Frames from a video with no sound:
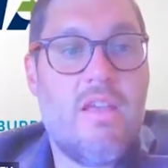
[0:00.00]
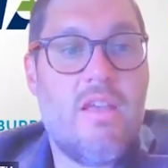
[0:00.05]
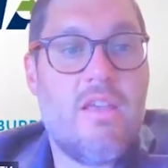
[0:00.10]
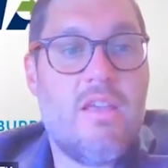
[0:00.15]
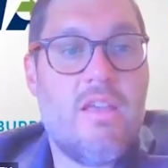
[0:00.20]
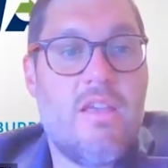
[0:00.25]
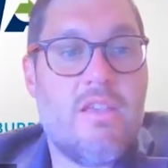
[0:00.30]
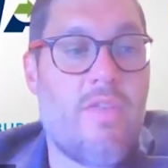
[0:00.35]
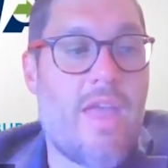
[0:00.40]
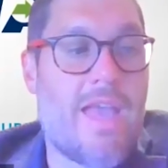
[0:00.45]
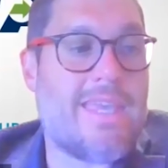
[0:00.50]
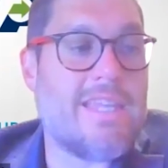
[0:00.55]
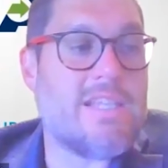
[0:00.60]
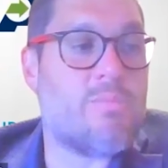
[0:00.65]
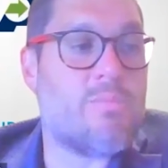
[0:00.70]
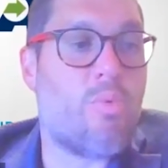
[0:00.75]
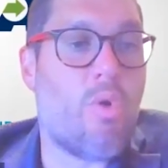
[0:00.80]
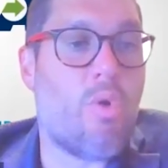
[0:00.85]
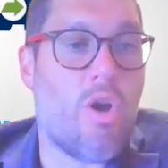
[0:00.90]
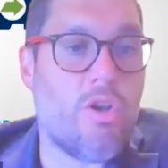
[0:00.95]
that
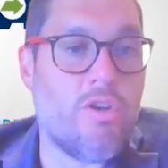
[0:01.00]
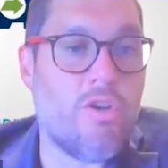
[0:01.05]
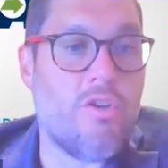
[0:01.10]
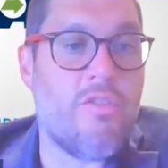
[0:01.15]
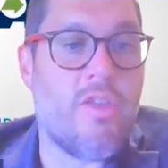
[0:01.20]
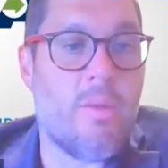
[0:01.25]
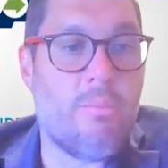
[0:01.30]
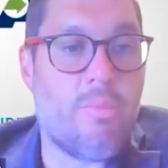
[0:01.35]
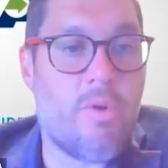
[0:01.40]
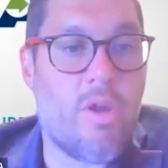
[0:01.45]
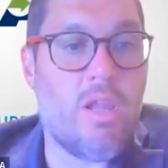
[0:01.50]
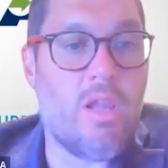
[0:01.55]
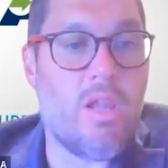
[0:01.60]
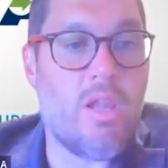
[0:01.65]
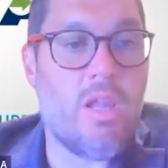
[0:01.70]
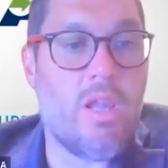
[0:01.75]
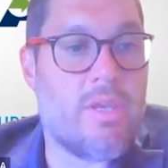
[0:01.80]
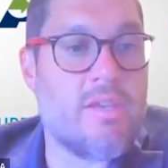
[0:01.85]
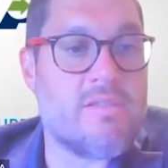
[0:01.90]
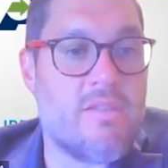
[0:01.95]
gets brought under the
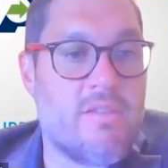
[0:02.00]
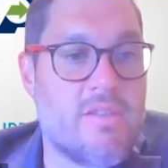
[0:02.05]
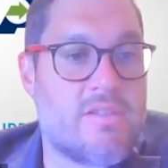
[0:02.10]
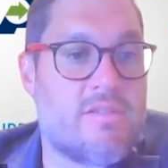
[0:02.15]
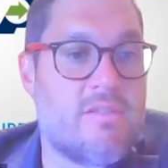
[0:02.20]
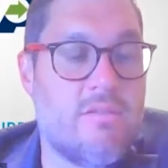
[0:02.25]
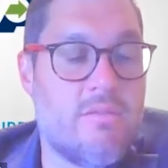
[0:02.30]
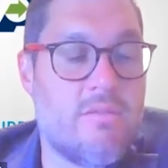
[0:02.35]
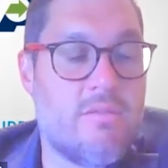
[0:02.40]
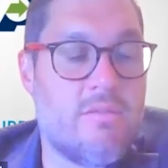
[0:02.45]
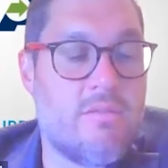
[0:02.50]
umbrella because of this